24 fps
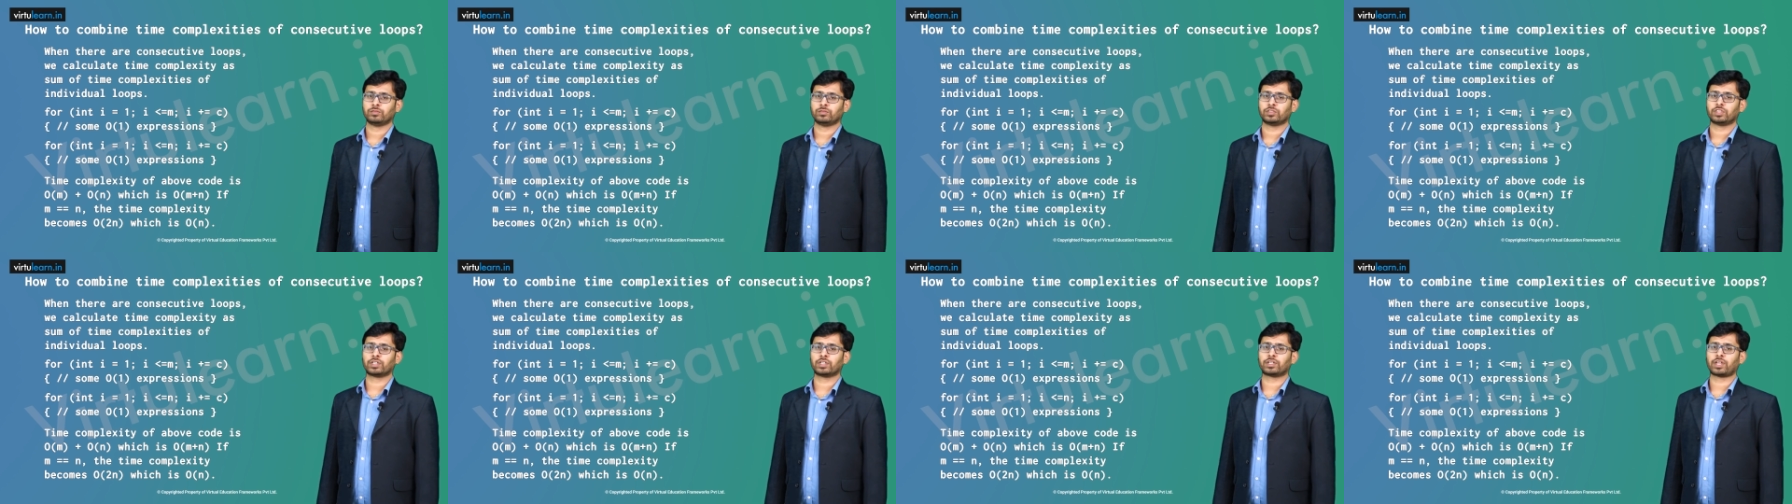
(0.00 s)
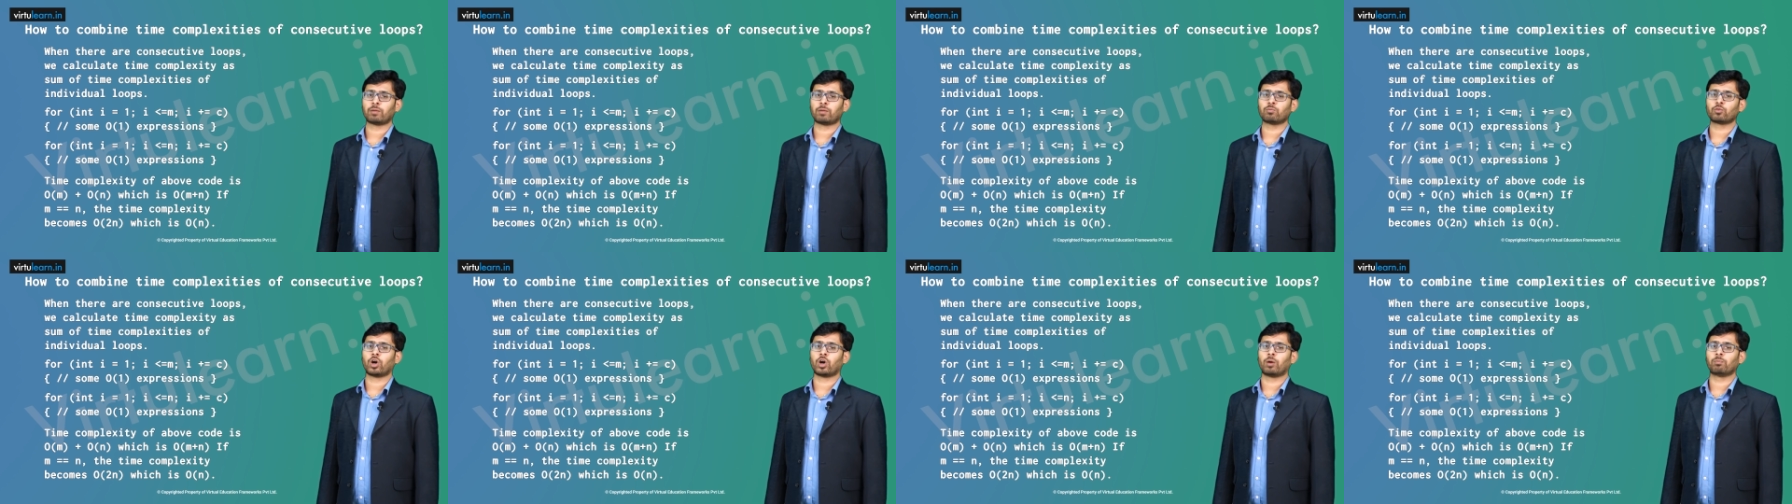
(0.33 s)
The
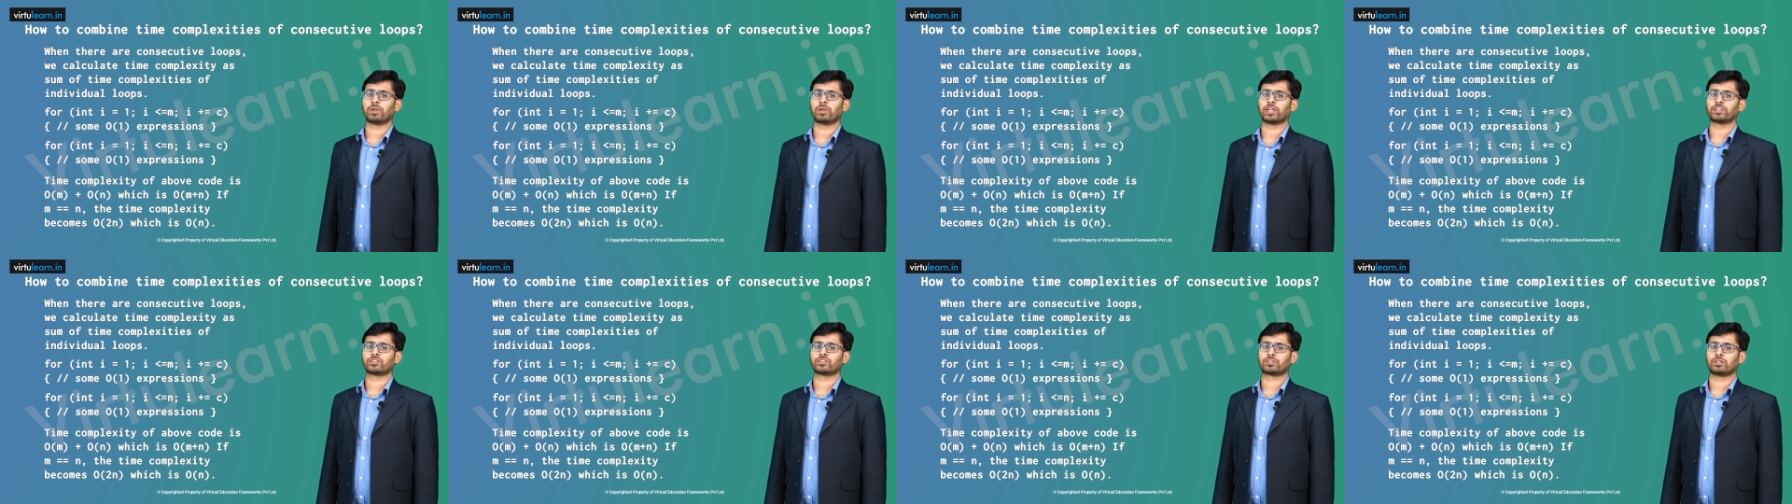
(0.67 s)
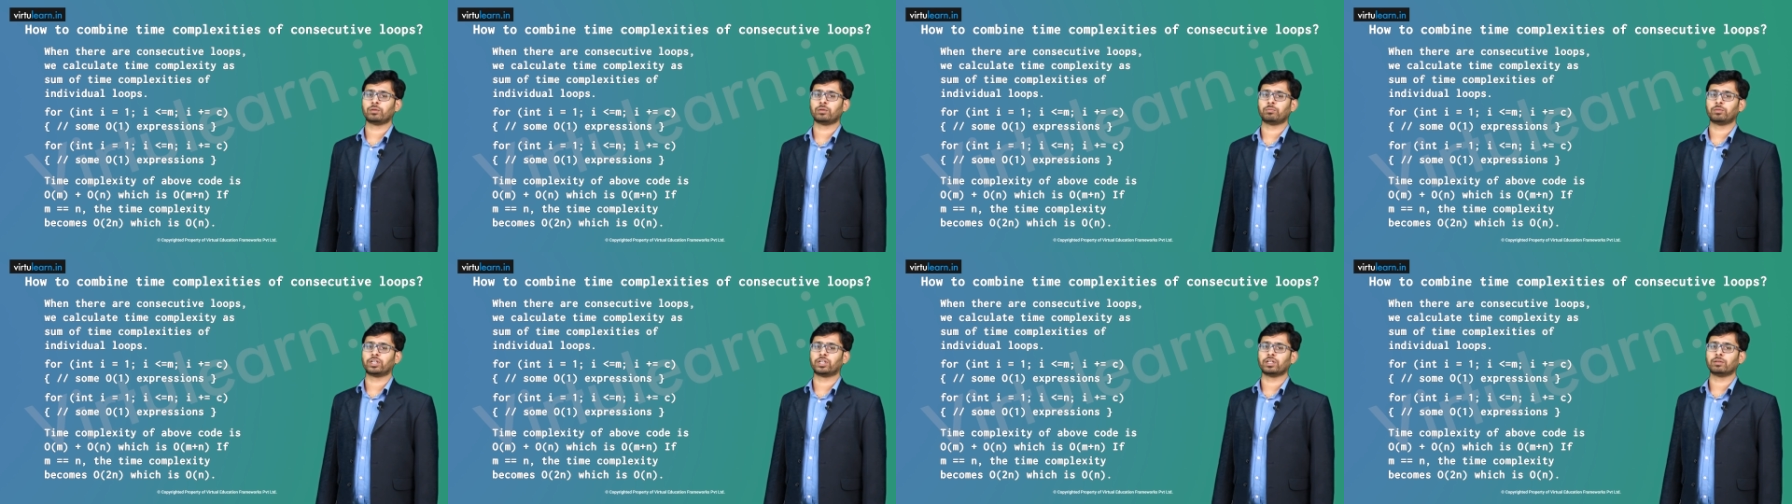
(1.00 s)
time complexity
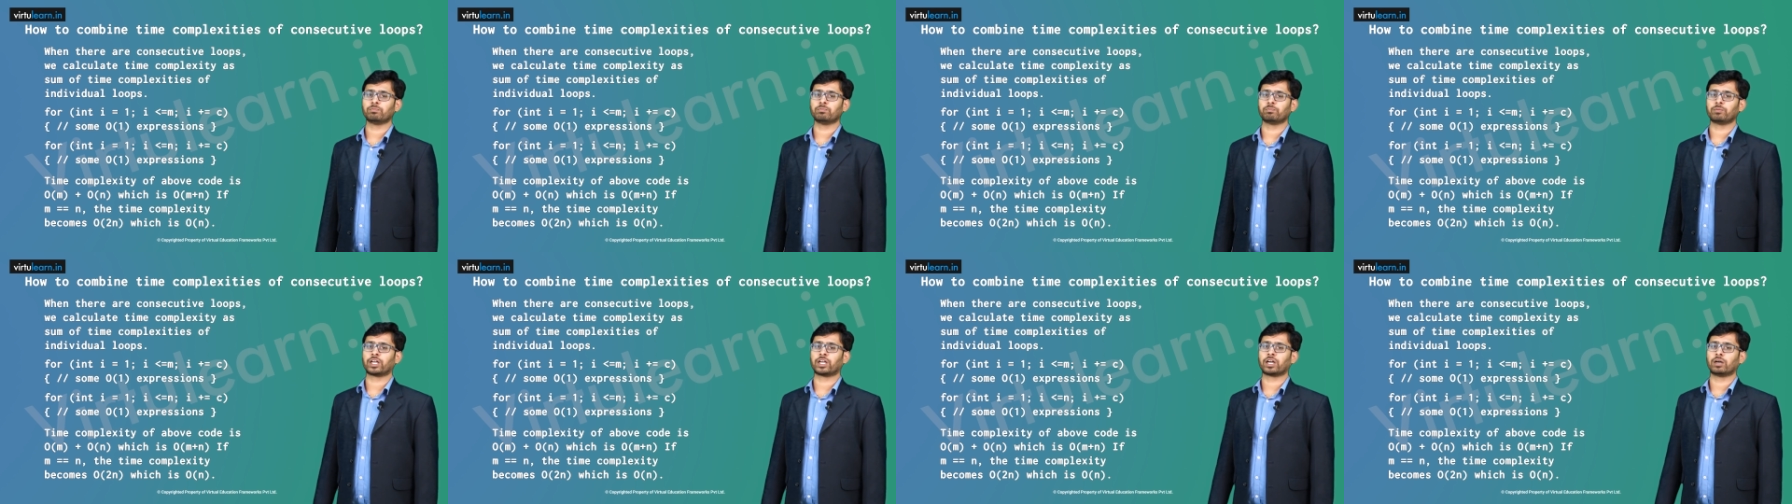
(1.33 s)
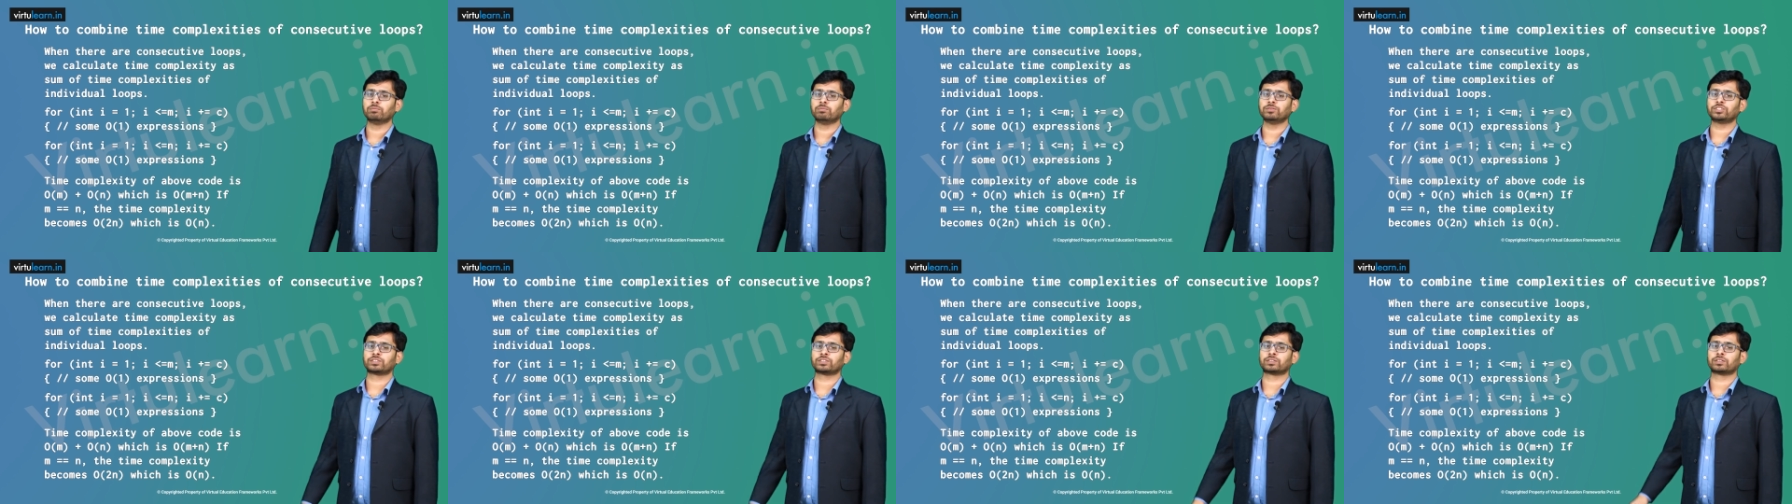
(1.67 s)

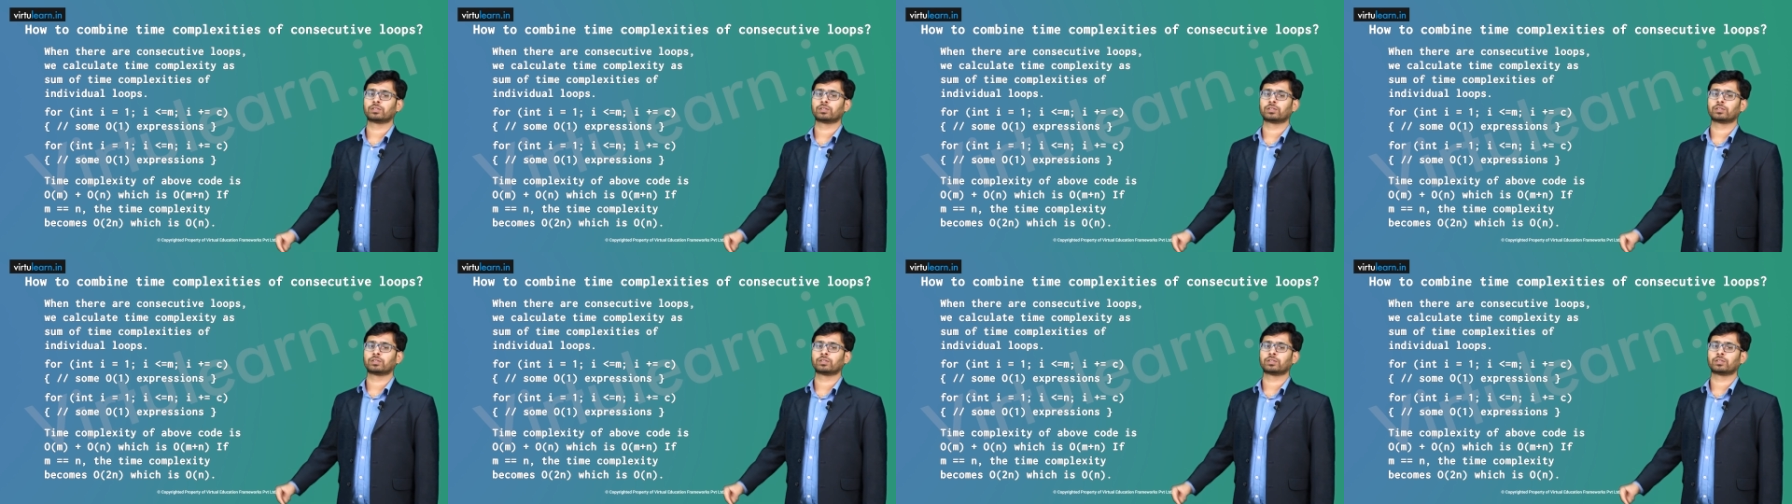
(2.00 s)
becomes